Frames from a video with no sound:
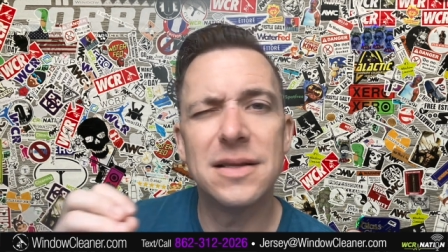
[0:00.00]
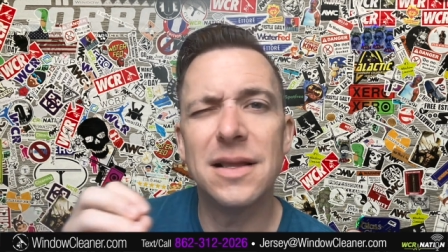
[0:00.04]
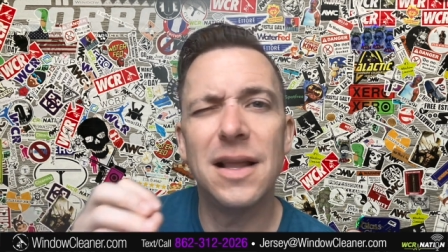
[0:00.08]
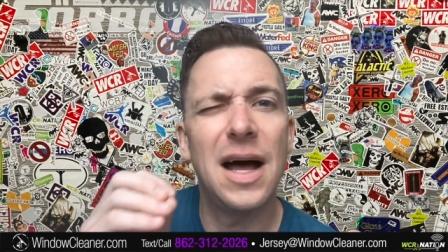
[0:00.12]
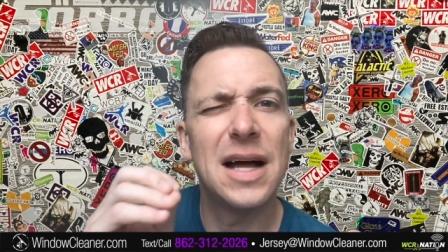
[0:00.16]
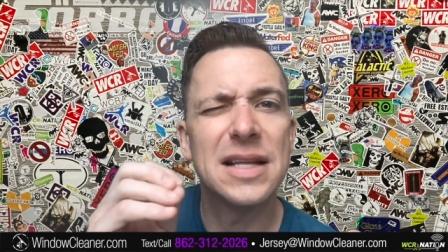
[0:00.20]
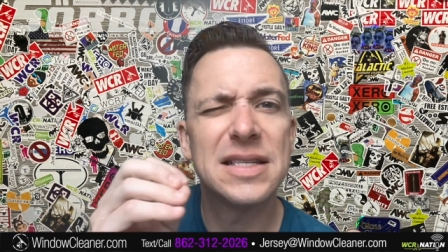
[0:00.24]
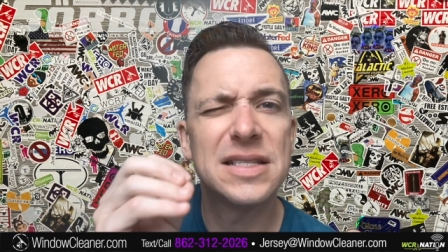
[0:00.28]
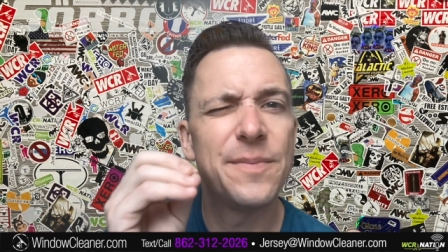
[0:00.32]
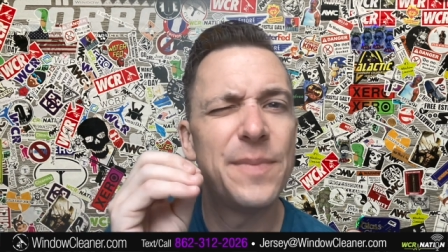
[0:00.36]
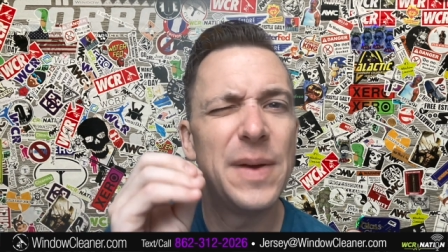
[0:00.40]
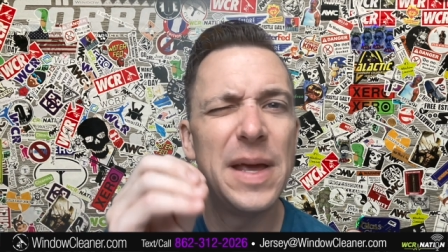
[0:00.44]

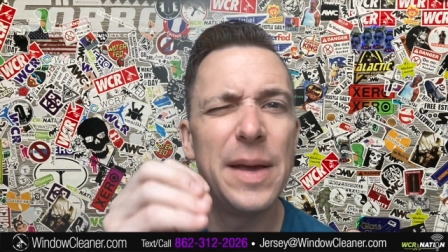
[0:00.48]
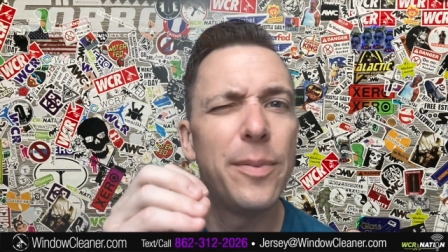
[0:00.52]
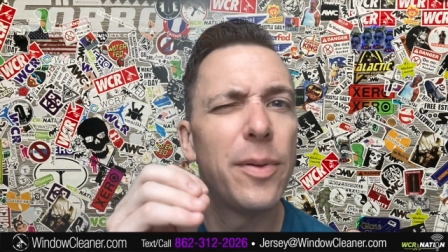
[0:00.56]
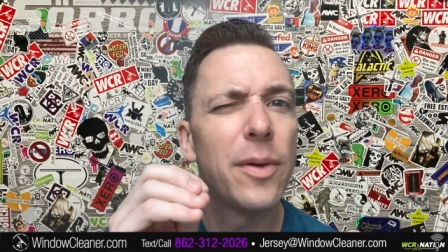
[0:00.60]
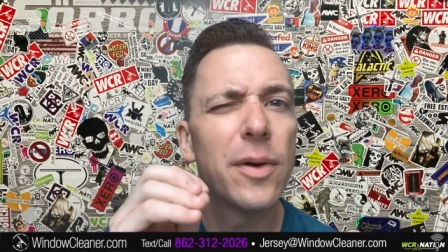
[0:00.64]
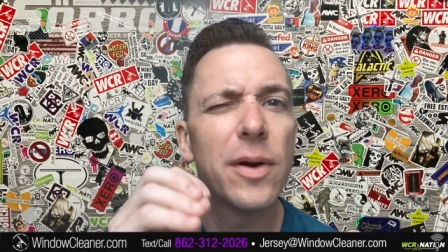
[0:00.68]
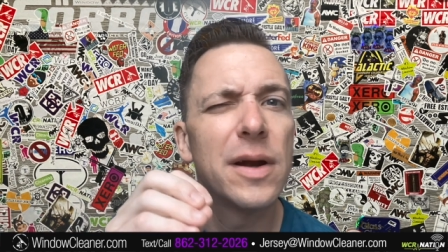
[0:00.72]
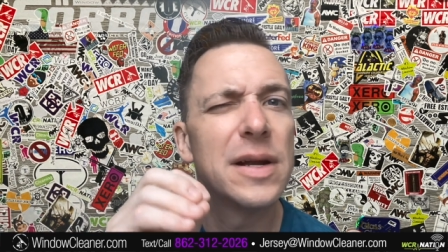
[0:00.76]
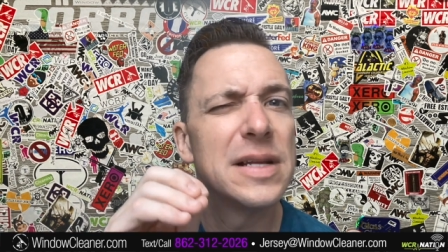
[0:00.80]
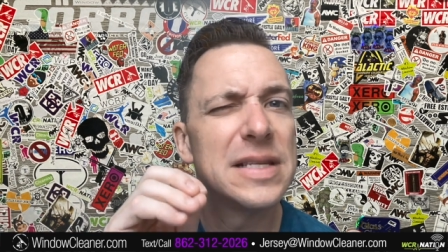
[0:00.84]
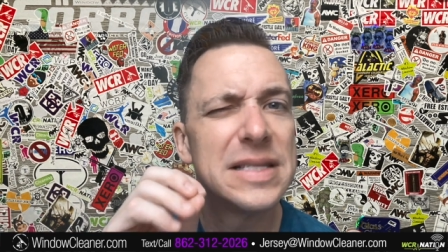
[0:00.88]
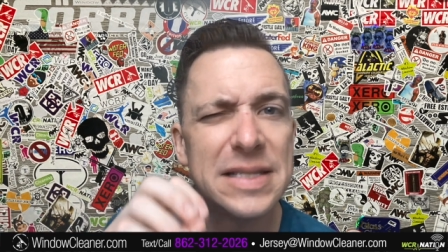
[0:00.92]
lots of people
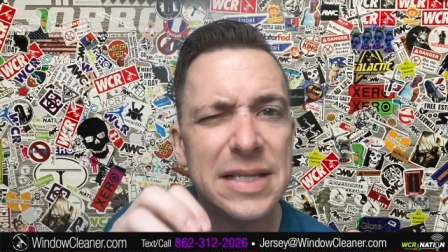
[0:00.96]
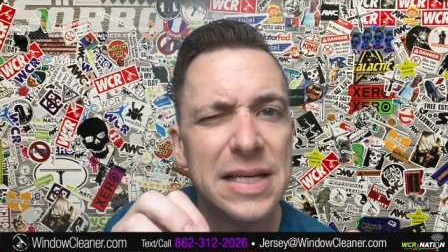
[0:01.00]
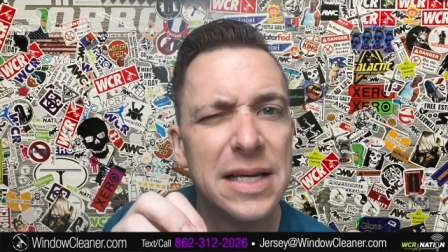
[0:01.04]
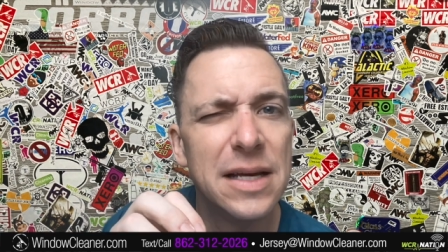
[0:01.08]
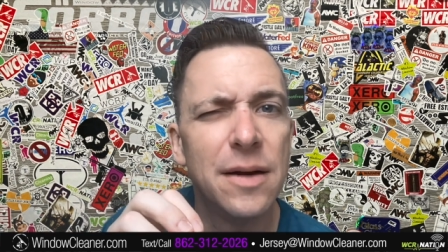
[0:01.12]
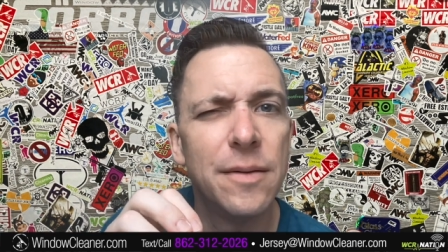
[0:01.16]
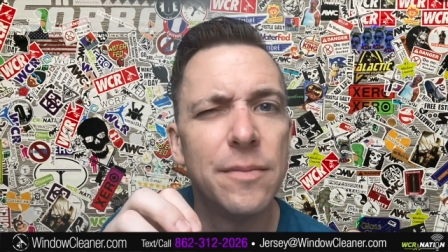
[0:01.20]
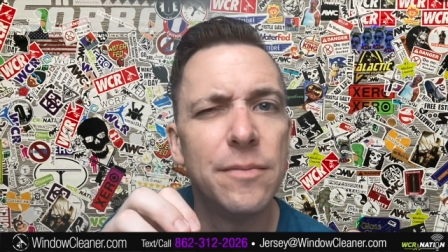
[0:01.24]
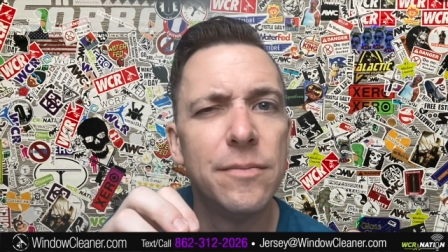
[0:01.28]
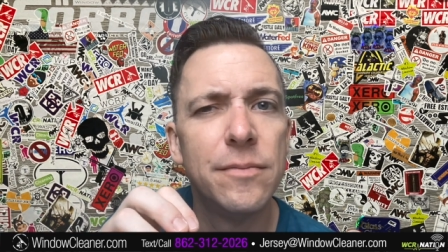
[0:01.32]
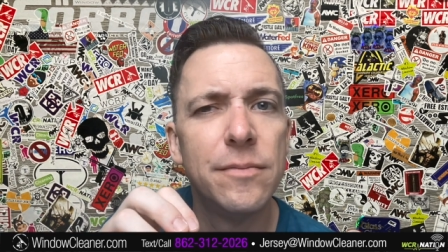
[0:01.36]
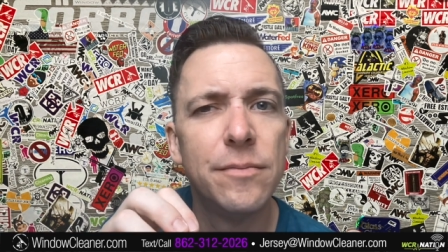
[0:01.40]
are going to see
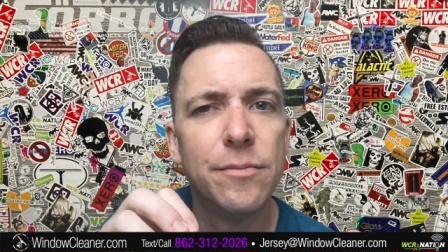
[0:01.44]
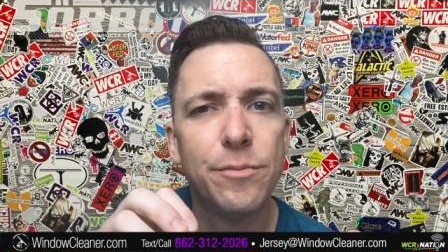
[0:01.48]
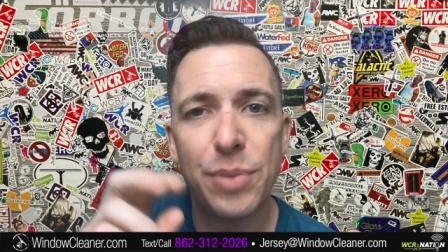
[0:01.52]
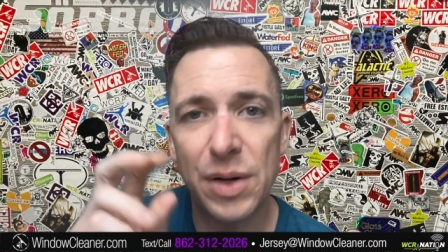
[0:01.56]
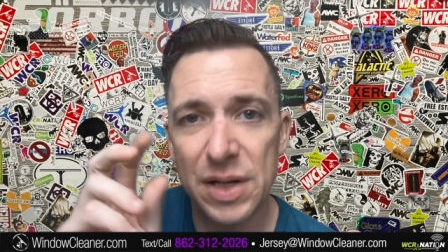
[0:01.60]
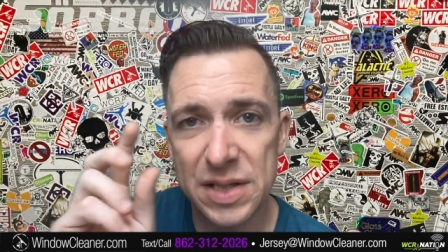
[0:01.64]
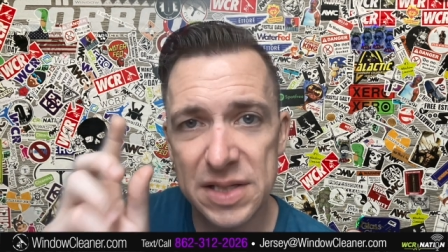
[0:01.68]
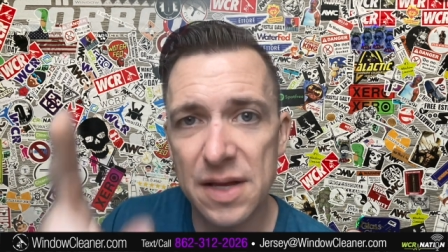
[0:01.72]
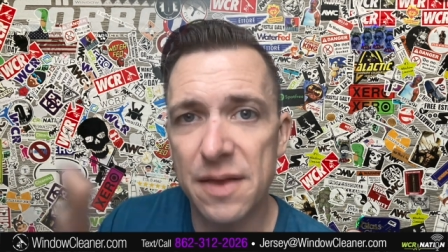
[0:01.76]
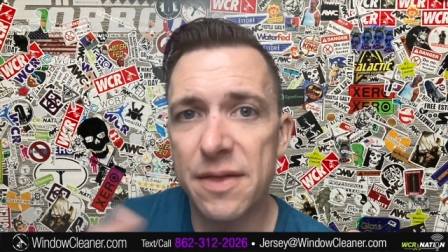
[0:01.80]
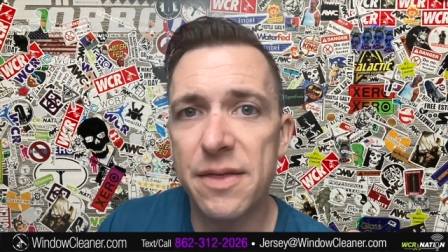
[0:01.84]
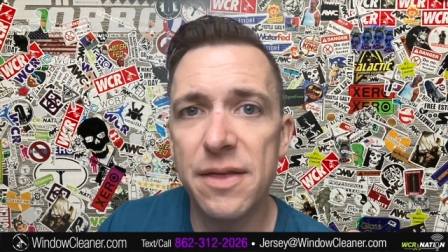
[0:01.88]
them,
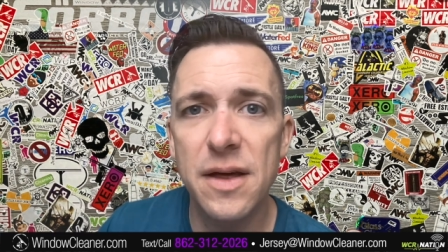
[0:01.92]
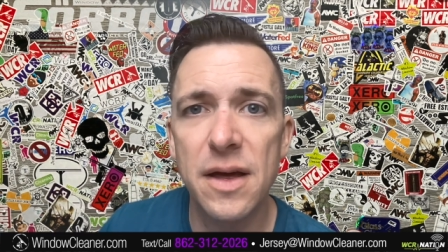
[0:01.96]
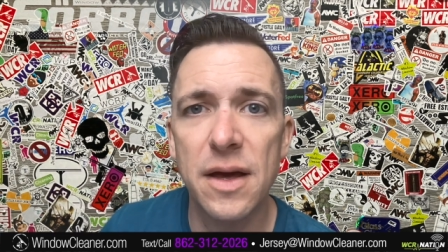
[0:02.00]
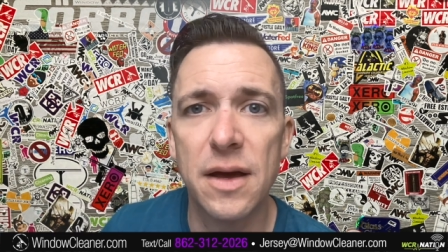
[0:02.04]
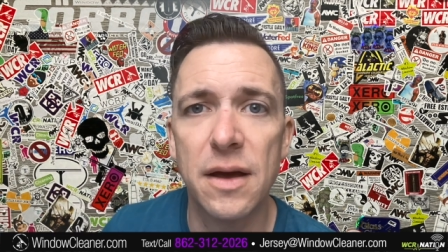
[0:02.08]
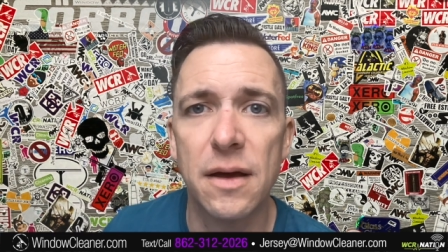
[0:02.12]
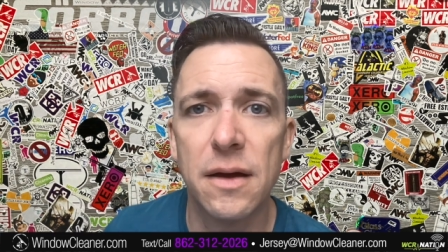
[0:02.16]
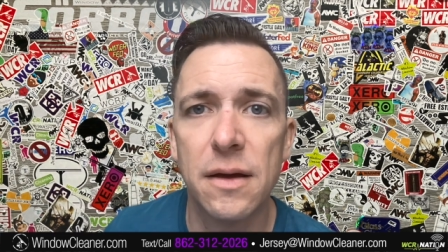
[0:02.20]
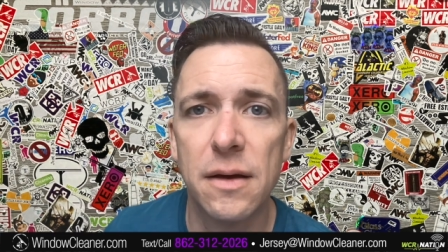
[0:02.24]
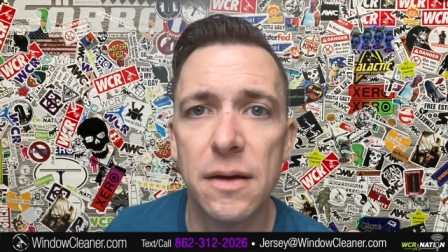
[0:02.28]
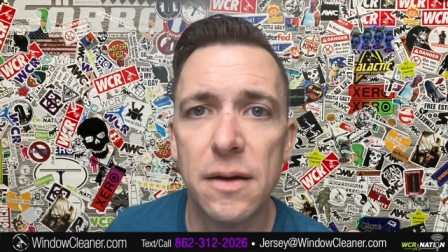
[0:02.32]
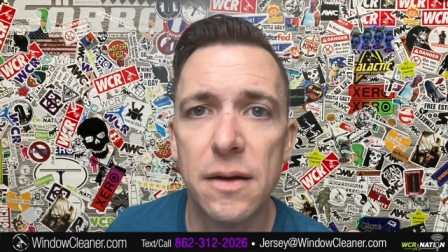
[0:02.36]
but it's a thing.